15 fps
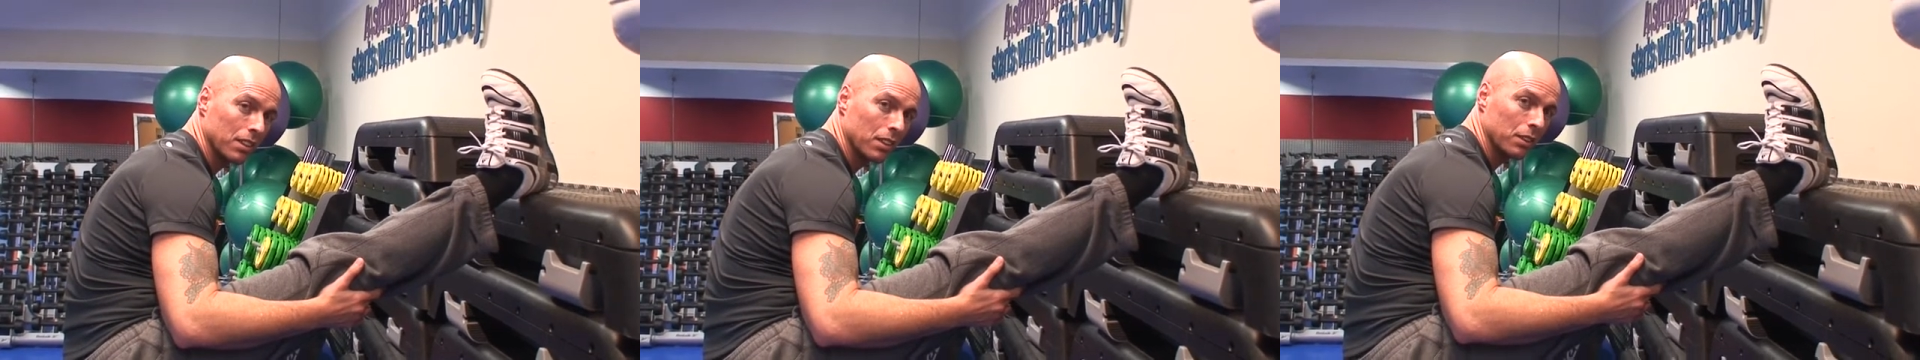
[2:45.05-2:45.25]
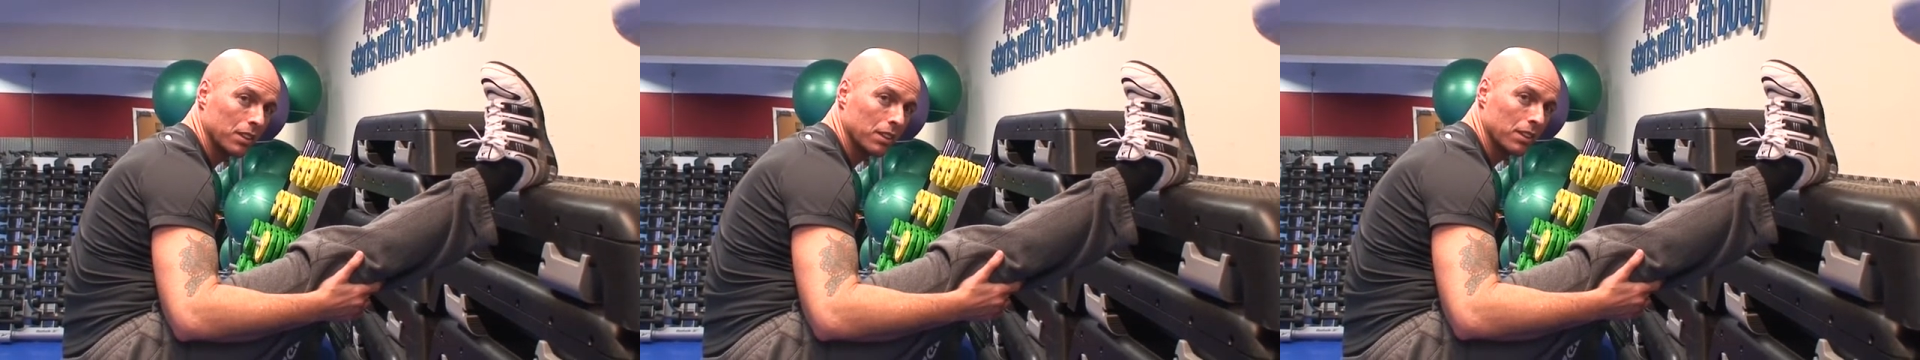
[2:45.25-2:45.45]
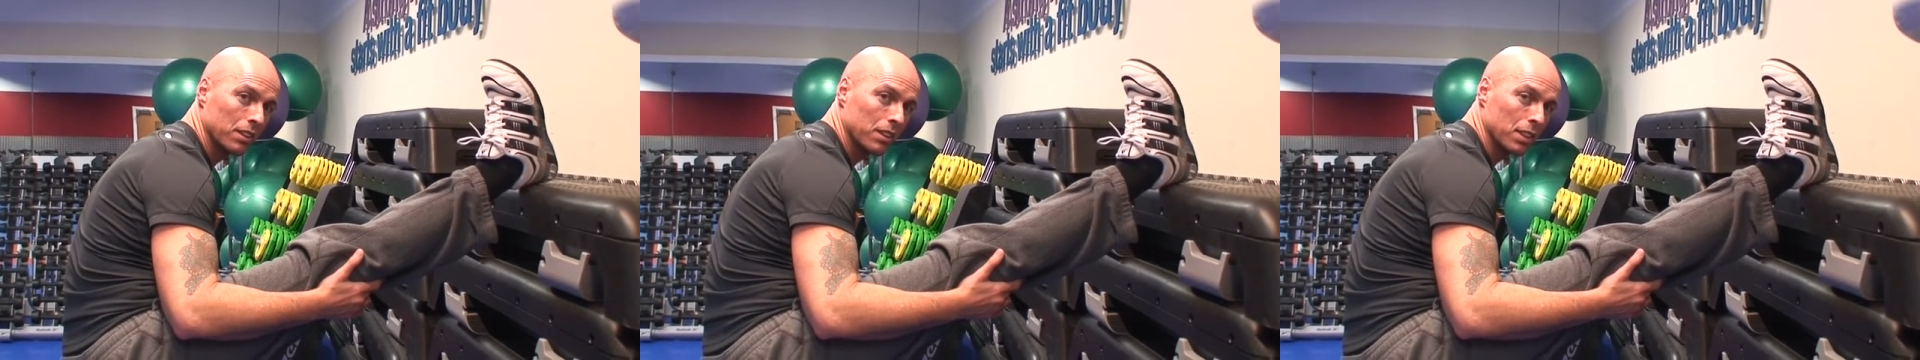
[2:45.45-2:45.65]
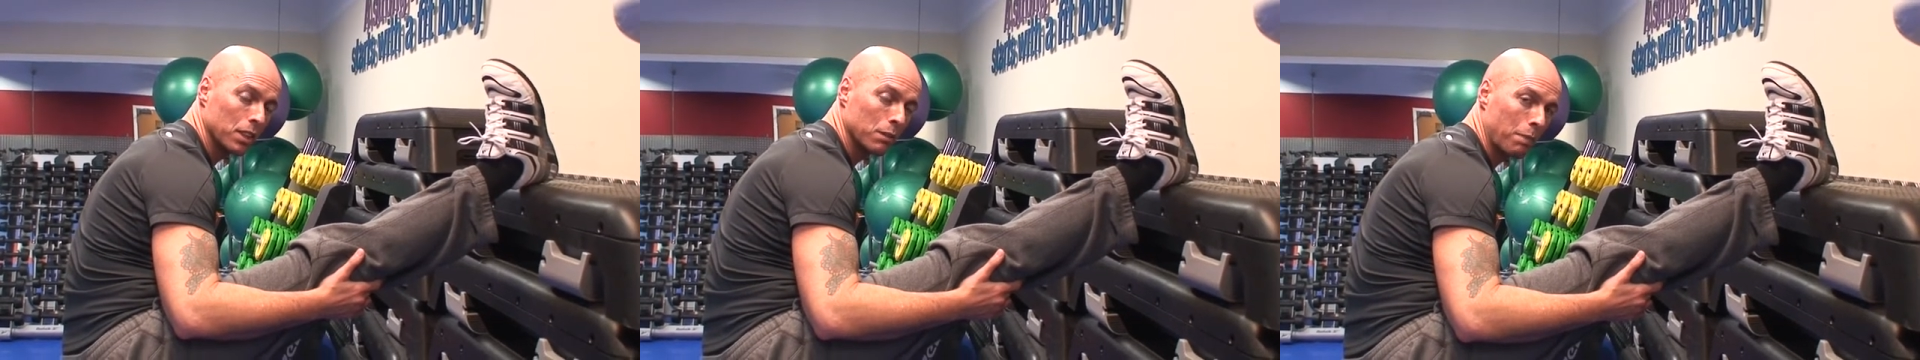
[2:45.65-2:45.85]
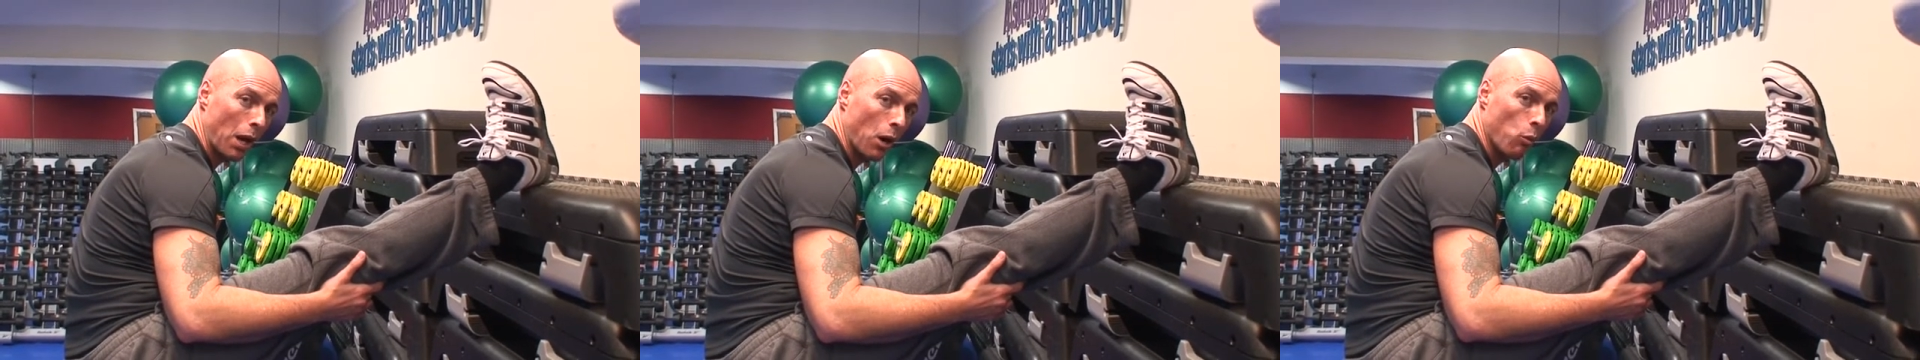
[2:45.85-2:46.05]
to
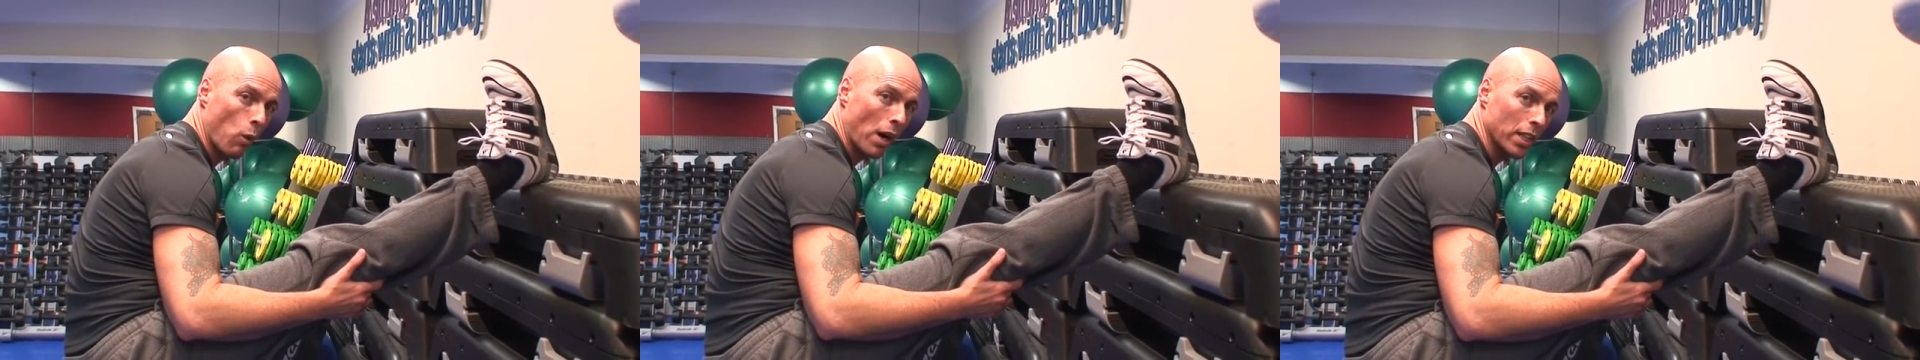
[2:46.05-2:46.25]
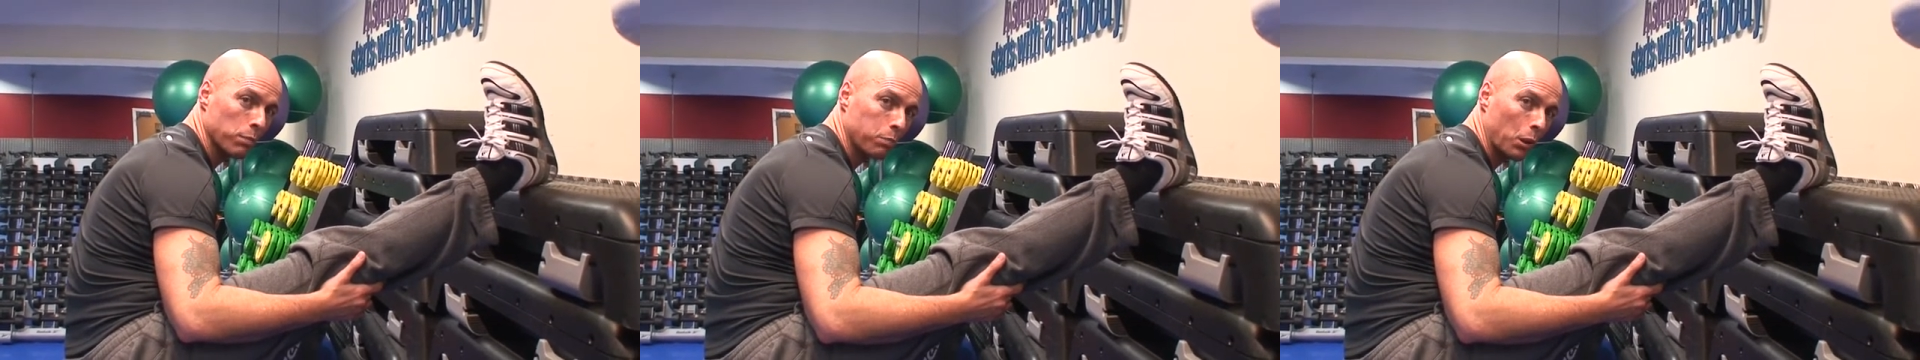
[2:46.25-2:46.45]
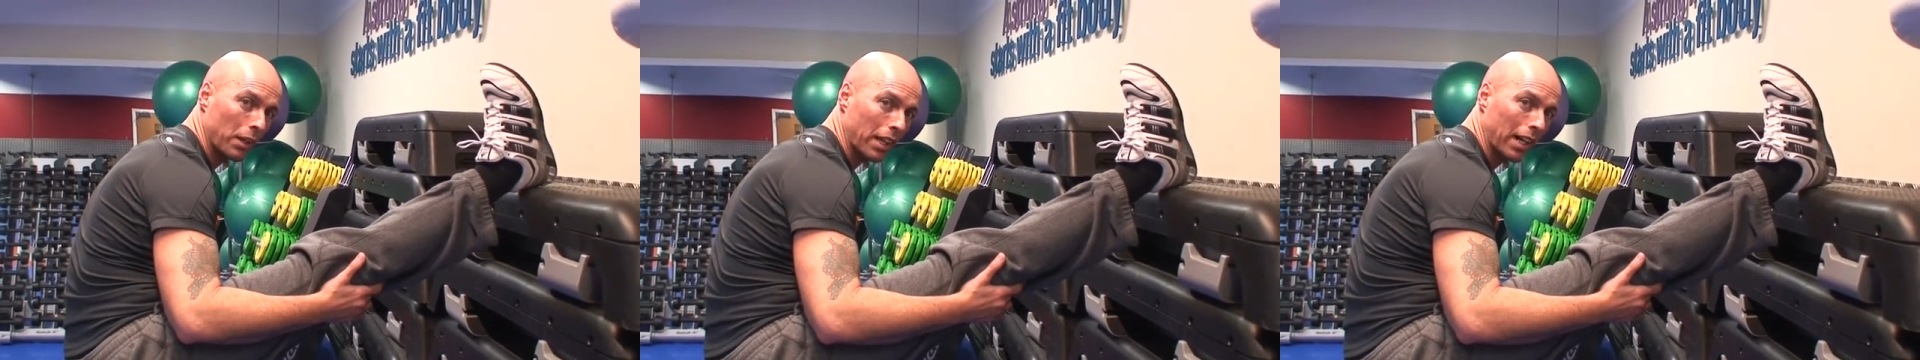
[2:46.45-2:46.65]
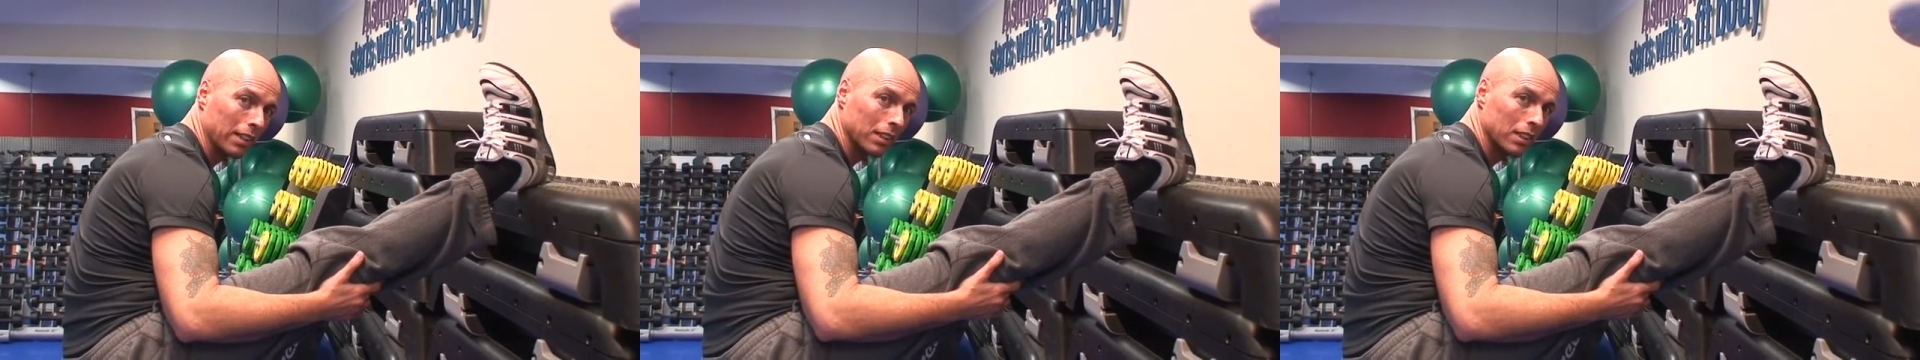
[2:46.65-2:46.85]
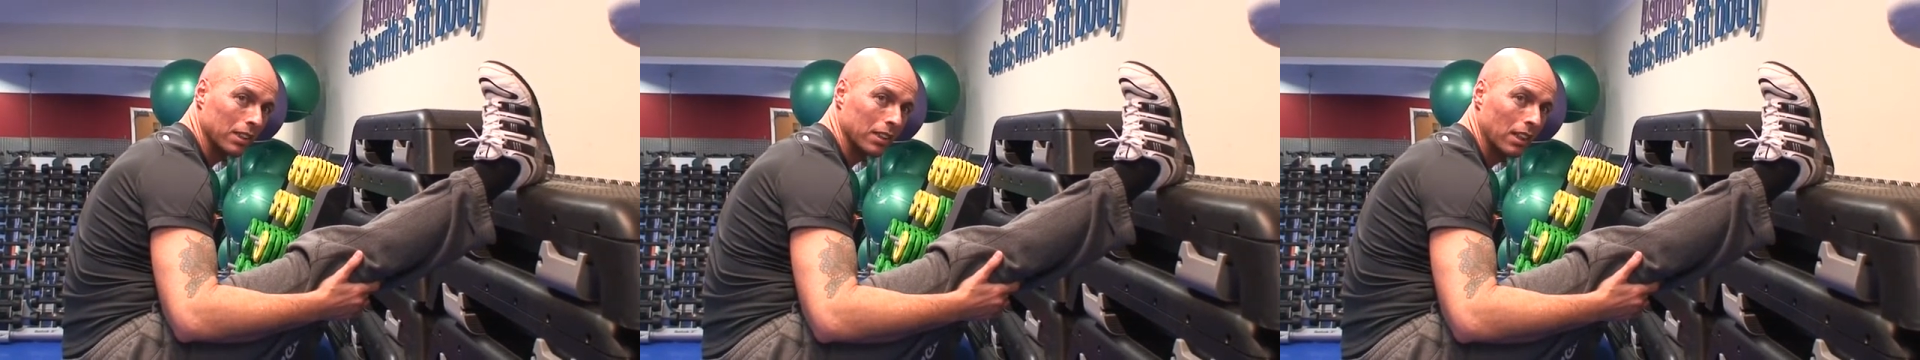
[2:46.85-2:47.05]
dispel waste
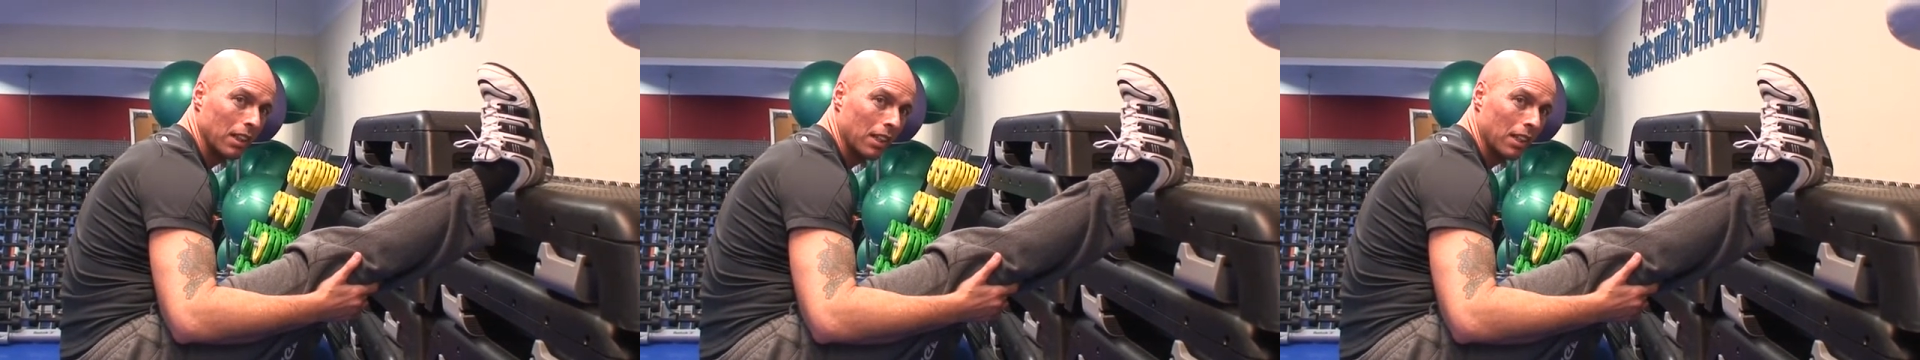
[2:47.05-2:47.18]
products.